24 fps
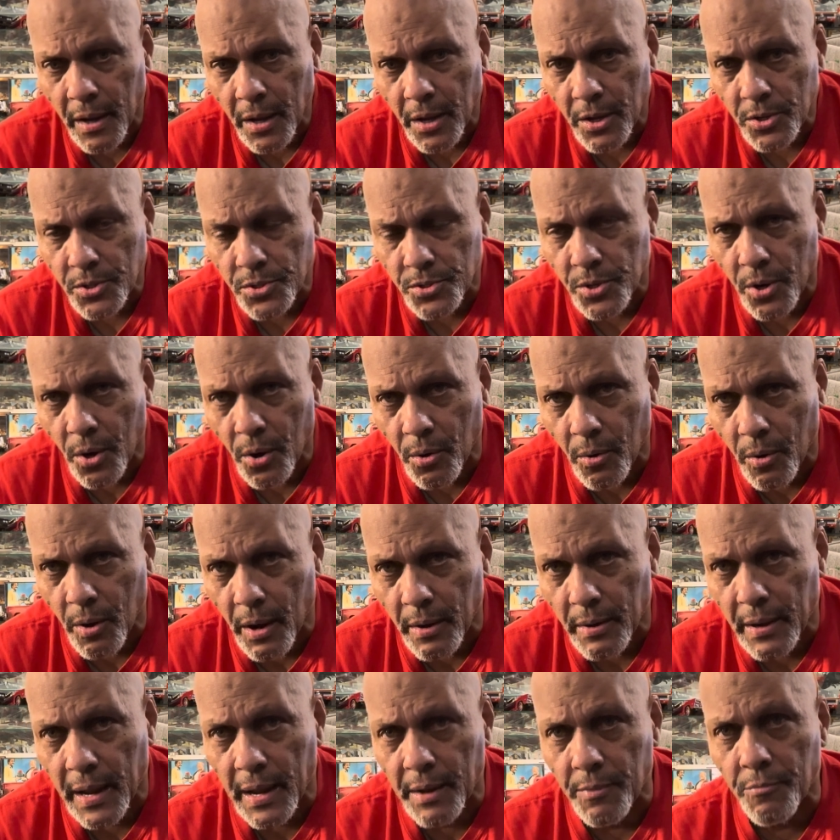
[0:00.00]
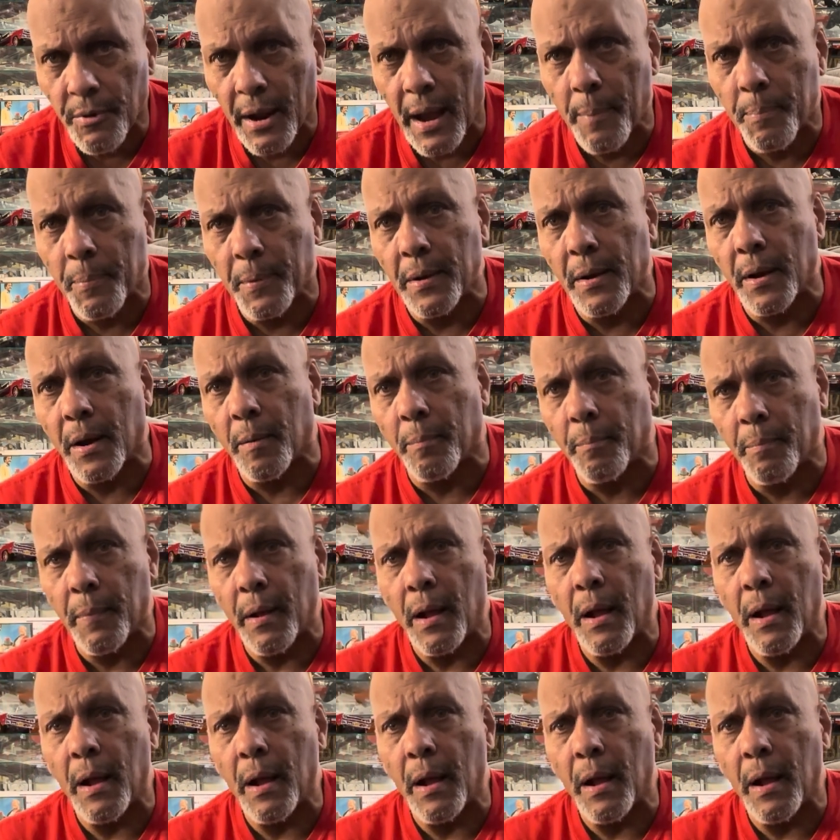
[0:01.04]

So, in wrapping up,